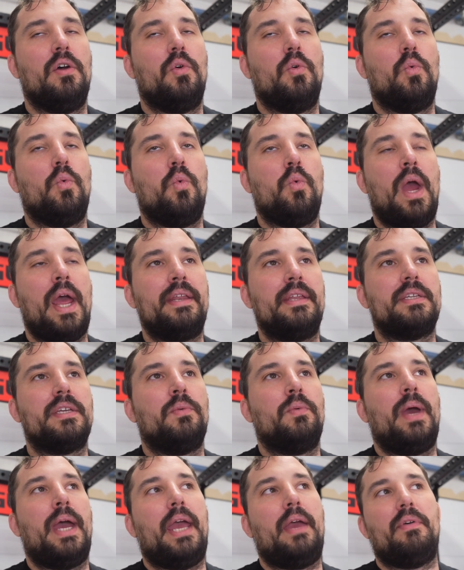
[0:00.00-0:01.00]
went
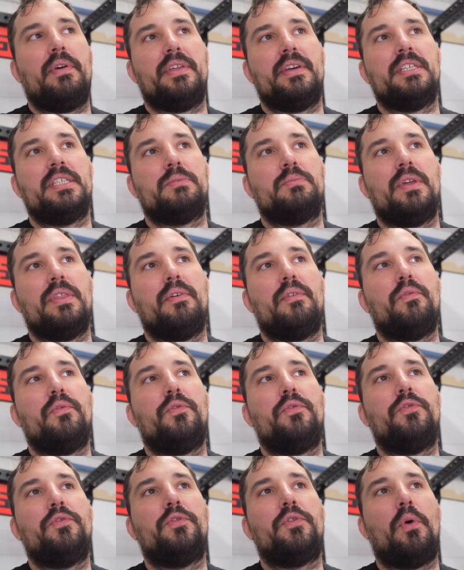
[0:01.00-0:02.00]
away with this with a
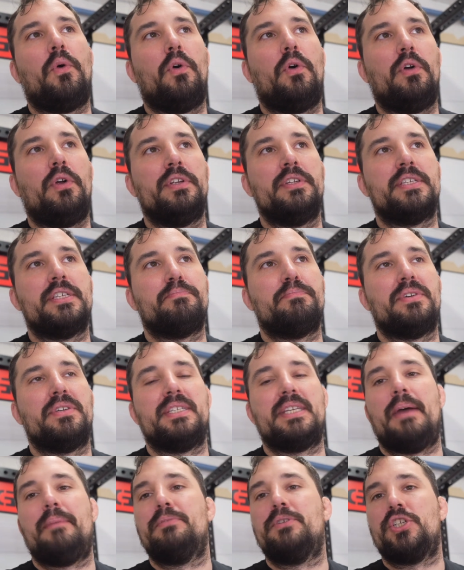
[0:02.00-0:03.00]
false
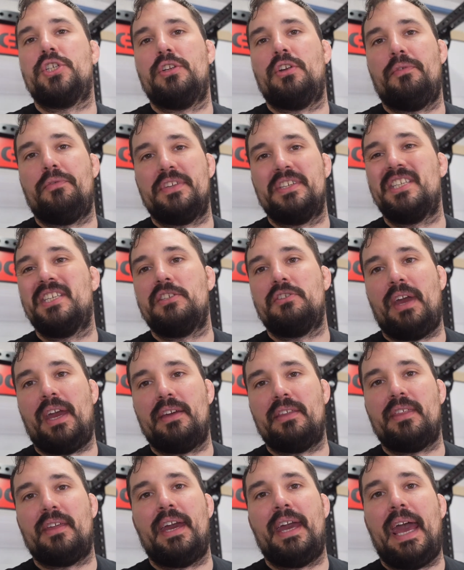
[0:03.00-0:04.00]
perception of the
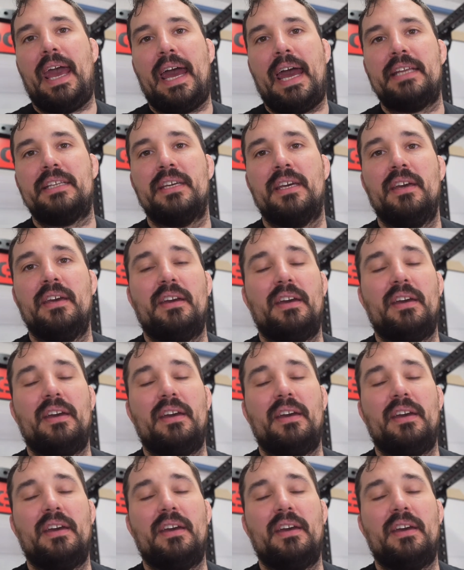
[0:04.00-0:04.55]
strength I had.